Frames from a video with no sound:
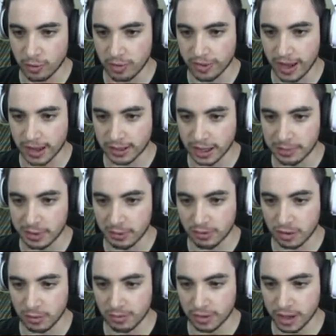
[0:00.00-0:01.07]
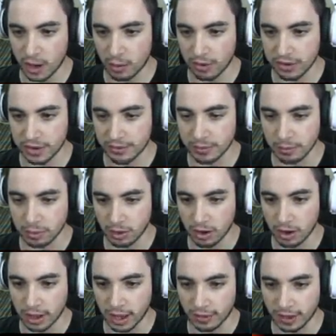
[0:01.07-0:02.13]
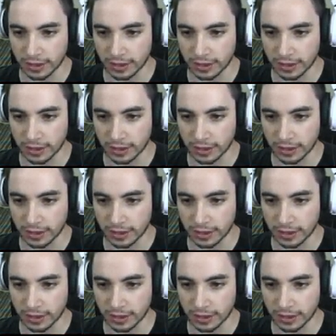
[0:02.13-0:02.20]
but that time it was almost like I wasn't even blocking.